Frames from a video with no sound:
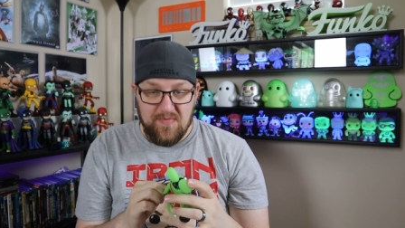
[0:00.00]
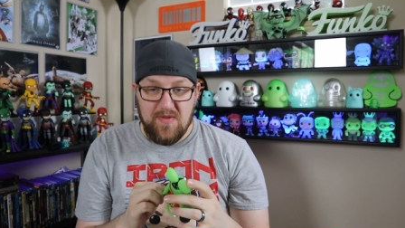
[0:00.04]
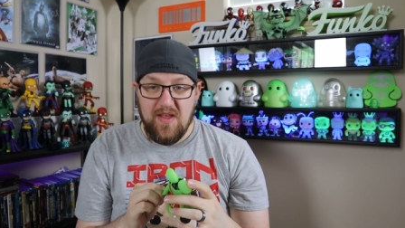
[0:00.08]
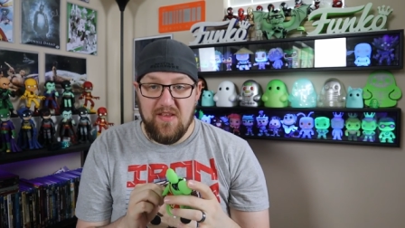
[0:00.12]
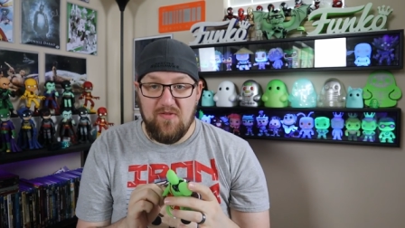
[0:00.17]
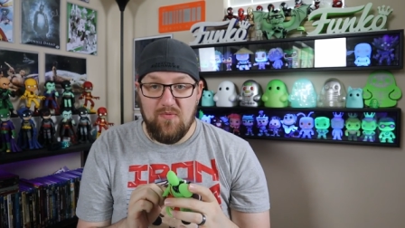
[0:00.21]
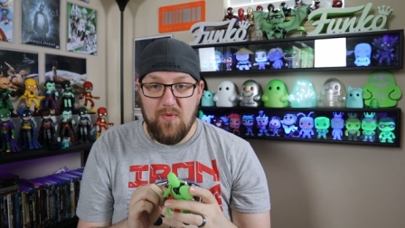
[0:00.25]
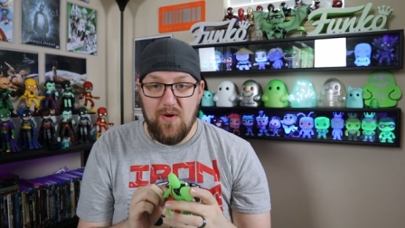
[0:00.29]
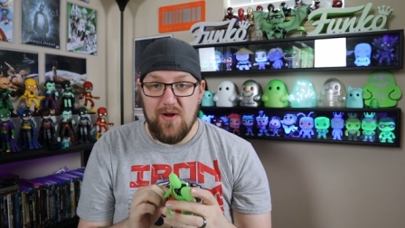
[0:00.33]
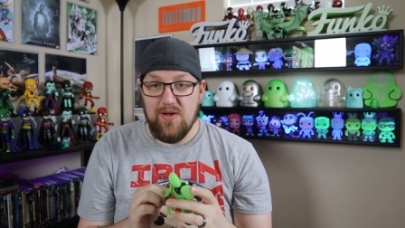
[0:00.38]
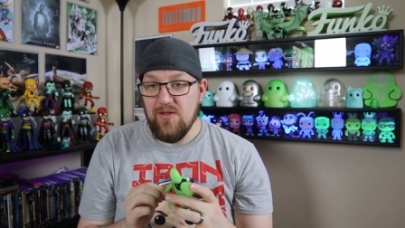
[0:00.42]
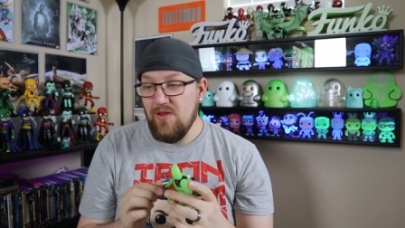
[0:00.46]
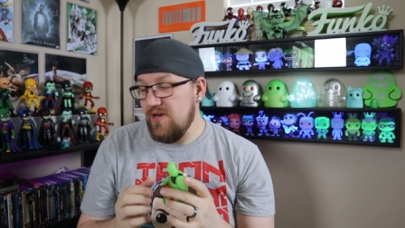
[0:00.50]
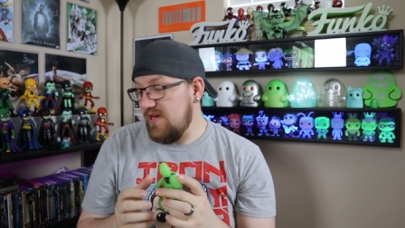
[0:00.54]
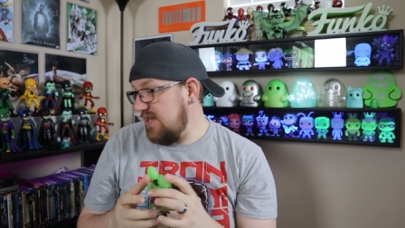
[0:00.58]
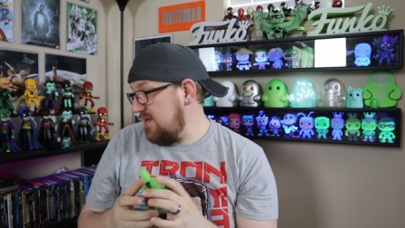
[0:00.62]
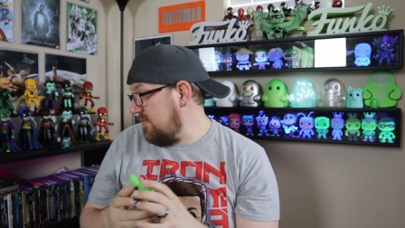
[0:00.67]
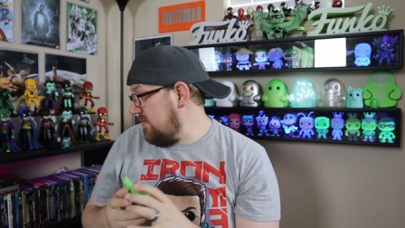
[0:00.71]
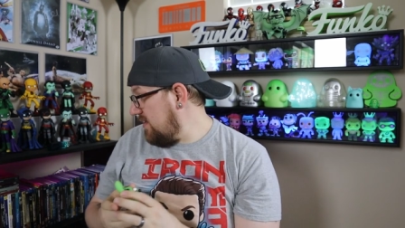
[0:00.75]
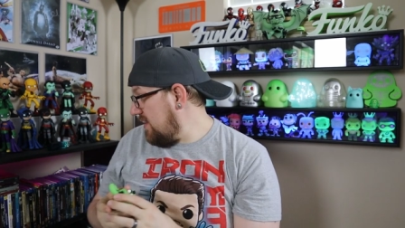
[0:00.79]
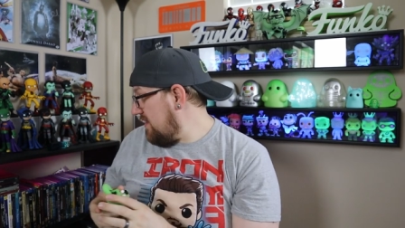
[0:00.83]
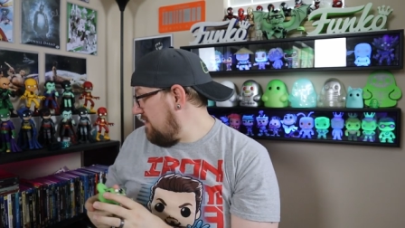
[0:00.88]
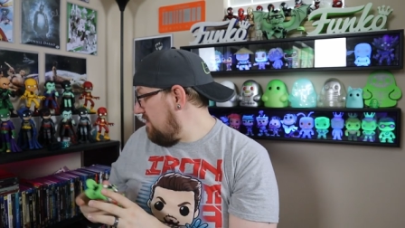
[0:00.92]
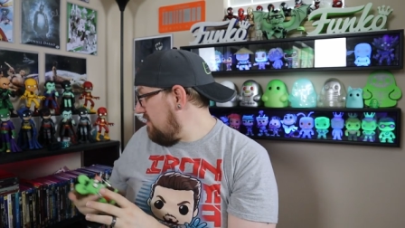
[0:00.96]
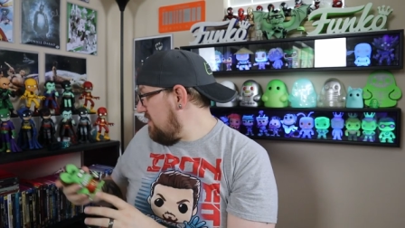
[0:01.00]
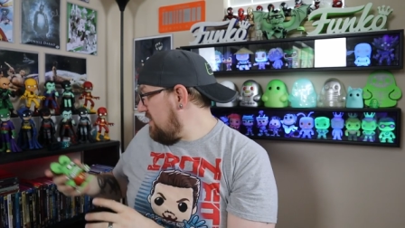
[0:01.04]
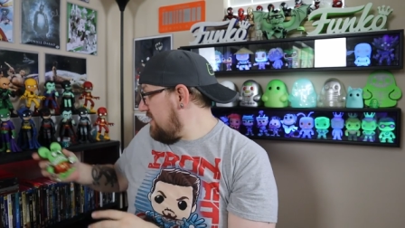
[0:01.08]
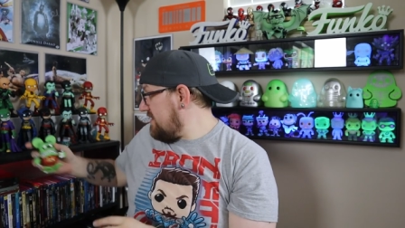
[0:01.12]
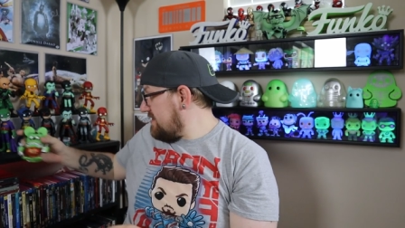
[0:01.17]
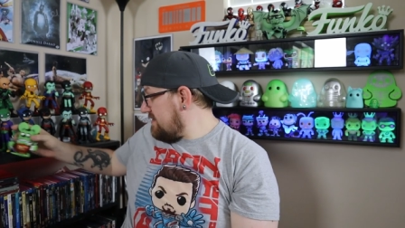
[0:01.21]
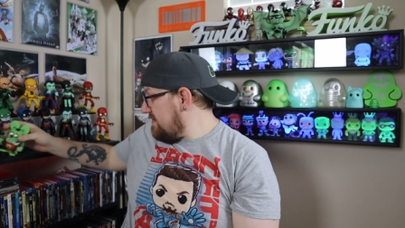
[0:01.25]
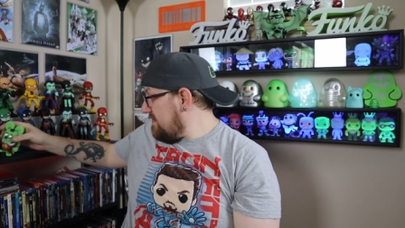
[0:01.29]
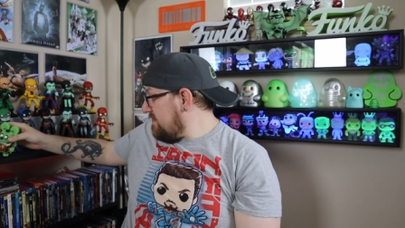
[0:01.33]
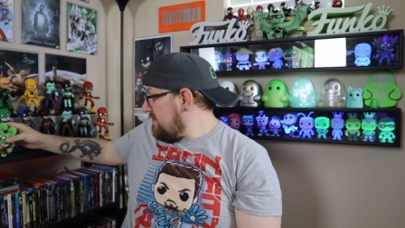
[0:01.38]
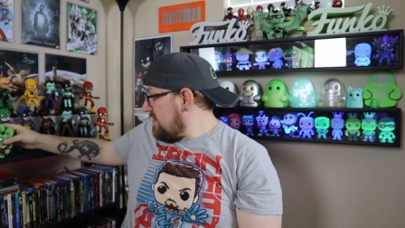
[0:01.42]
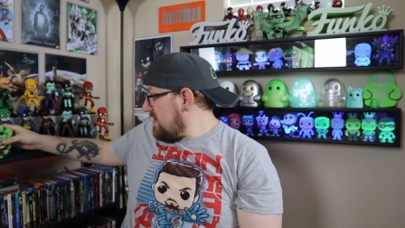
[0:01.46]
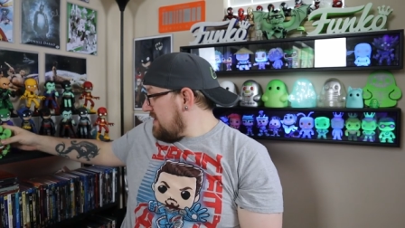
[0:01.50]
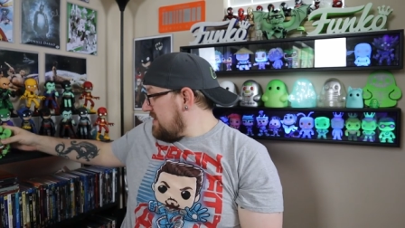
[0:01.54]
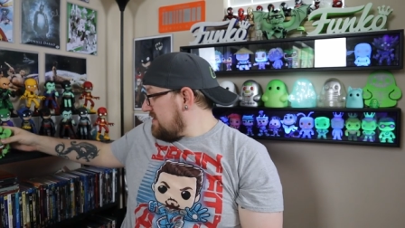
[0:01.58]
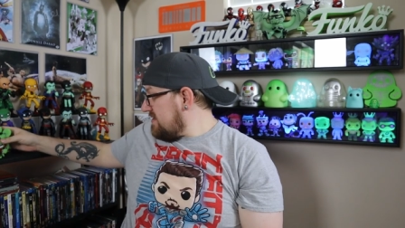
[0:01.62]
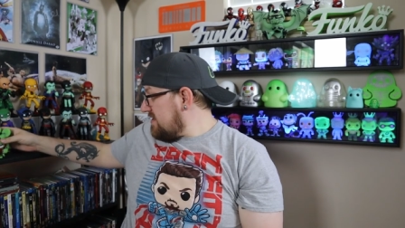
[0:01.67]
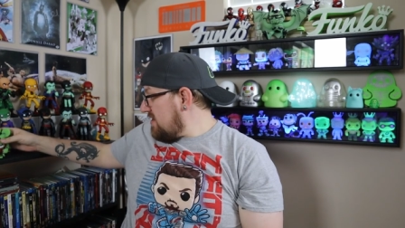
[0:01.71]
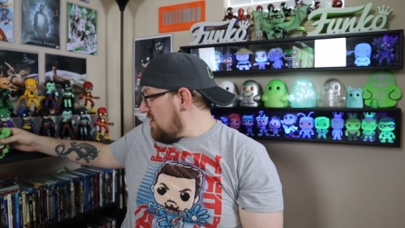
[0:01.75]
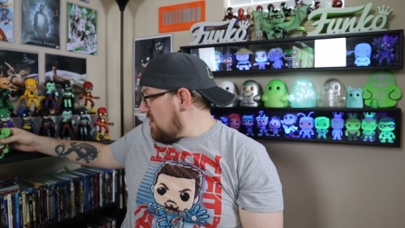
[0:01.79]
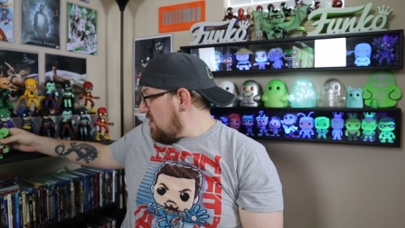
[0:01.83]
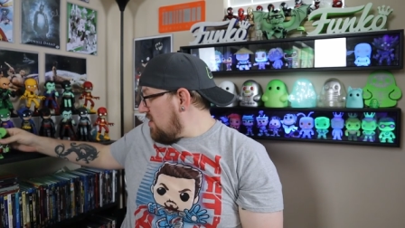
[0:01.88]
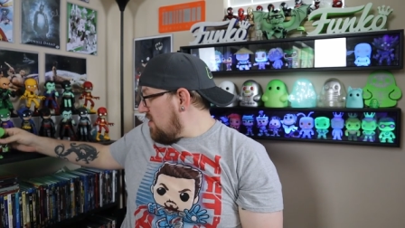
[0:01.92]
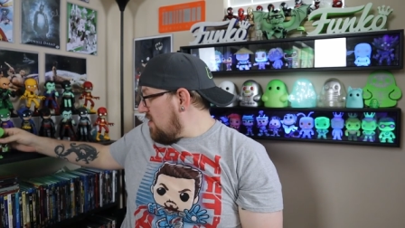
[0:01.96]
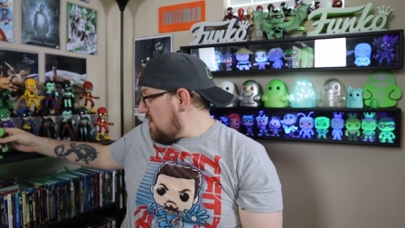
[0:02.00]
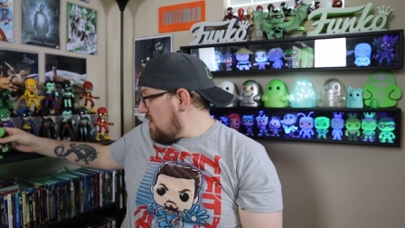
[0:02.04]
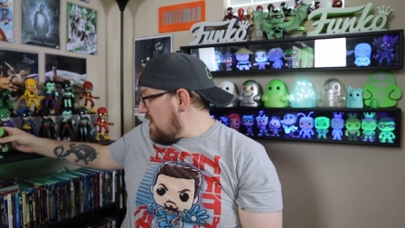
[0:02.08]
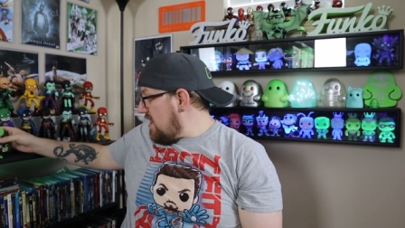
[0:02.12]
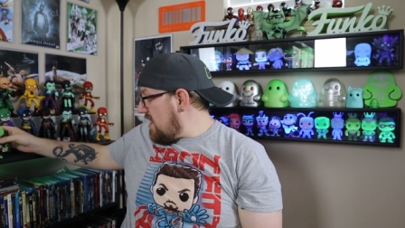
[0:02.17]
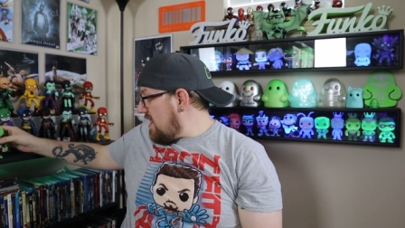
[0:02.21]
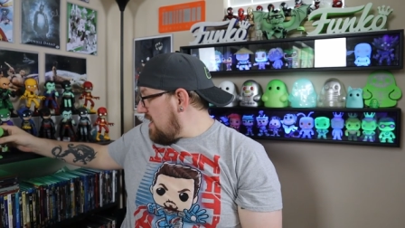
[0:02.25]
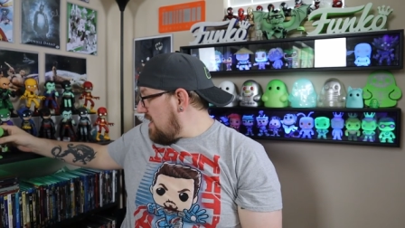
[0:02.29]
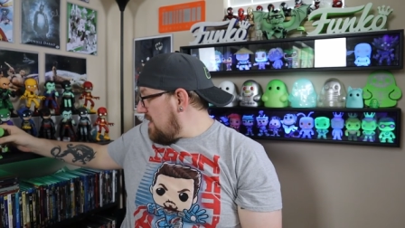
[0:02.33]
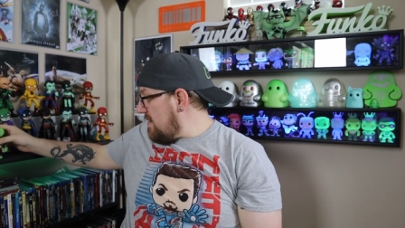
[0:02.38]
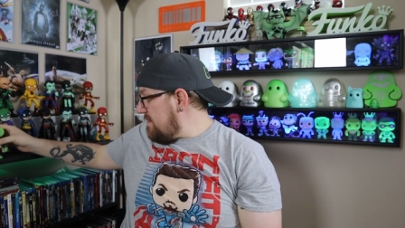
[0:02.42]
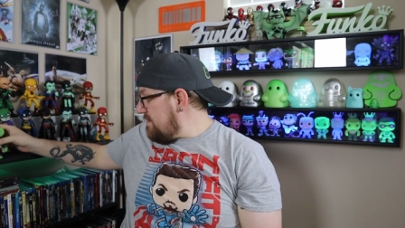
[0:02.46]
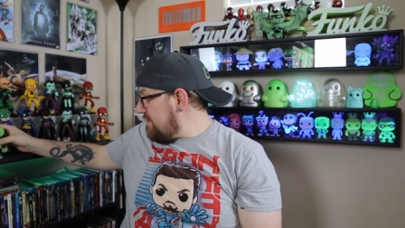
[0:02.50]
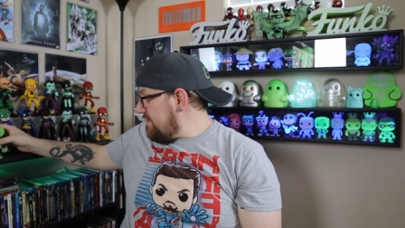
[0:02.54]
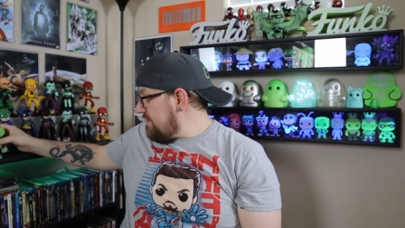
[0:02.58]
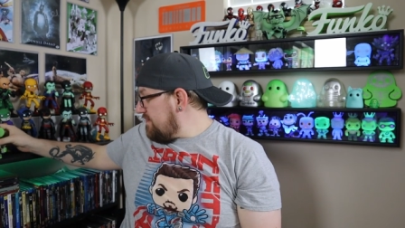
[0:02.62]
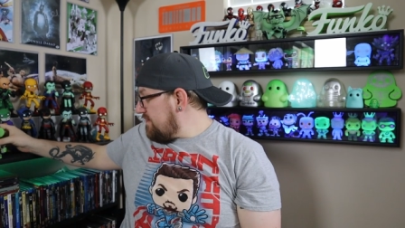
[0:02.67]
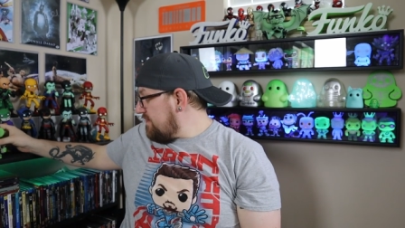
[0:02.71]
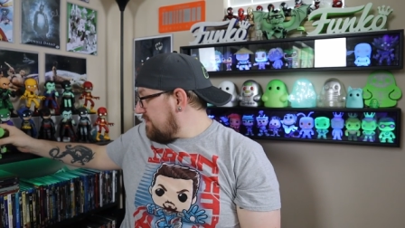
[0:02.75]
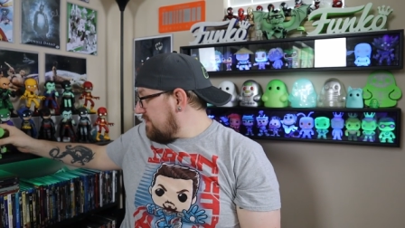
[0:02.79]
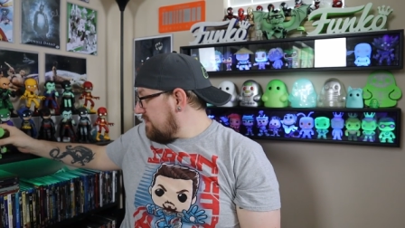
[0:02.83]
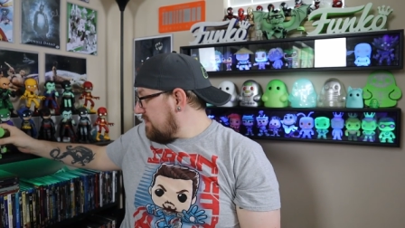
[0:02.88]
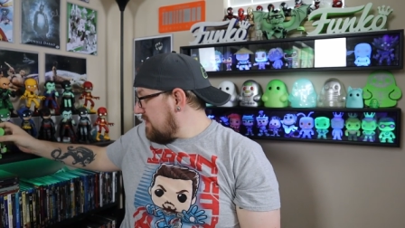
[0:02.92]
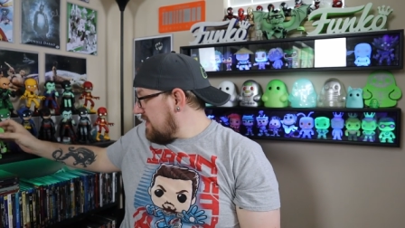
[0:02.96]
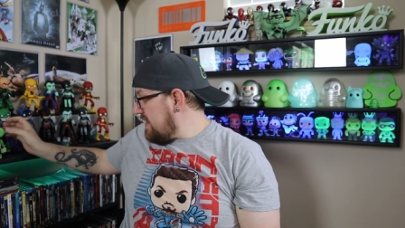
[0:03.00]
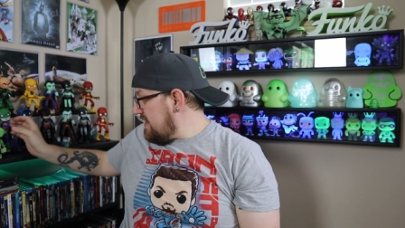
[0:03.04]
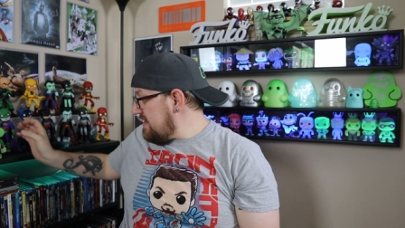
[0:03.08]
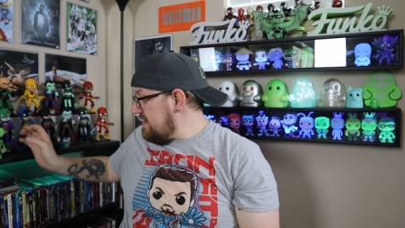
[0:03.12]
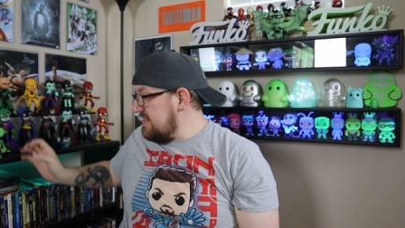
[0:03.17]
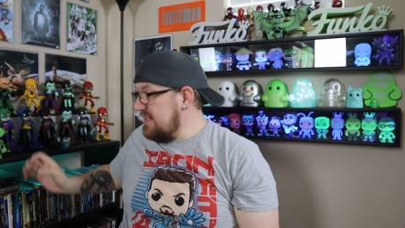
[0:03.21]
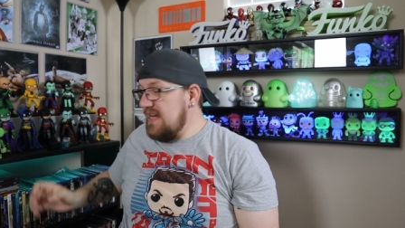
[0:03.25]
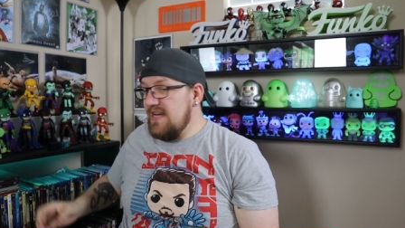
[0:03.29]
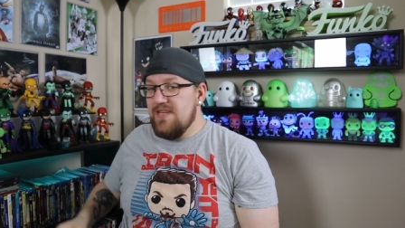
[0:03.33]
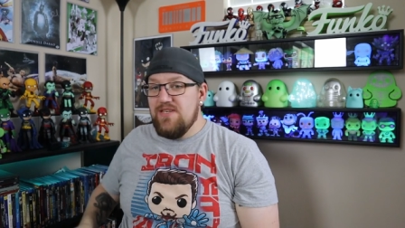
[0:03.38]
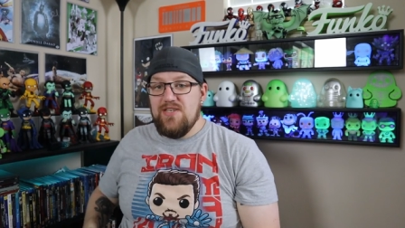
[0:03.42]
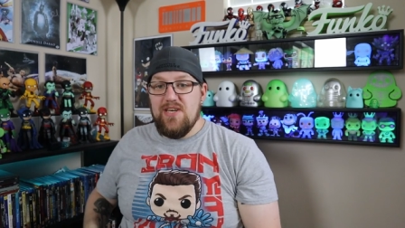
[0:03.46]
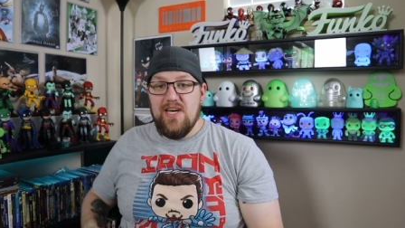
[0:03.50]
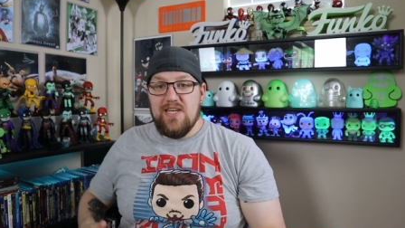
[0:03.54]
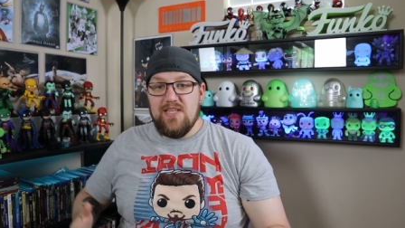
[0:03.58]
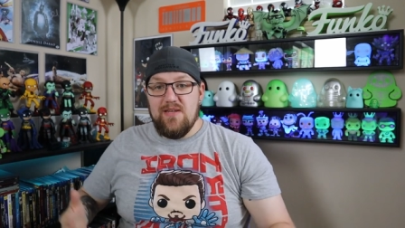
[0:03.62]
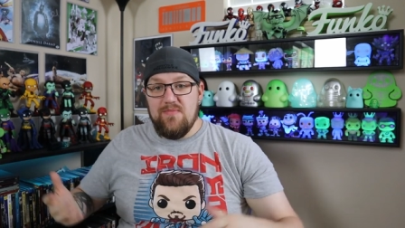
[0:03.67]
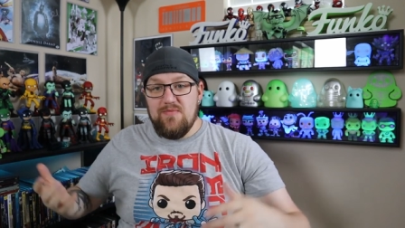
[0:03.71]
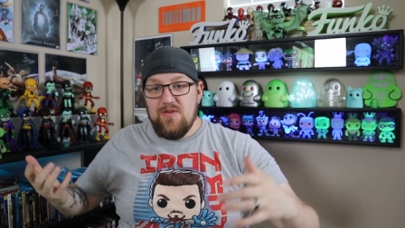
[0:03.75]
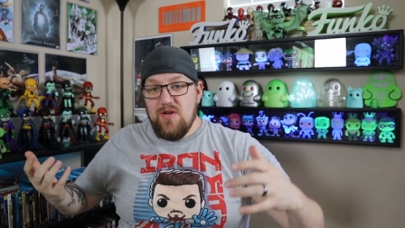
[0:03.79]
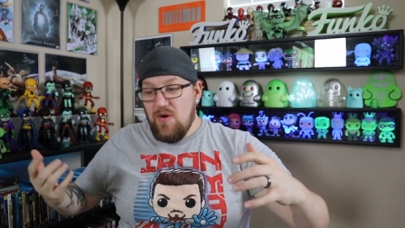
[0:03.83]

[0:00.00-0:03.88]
It's weird looking, whatever it is. So um, he's got a jacked up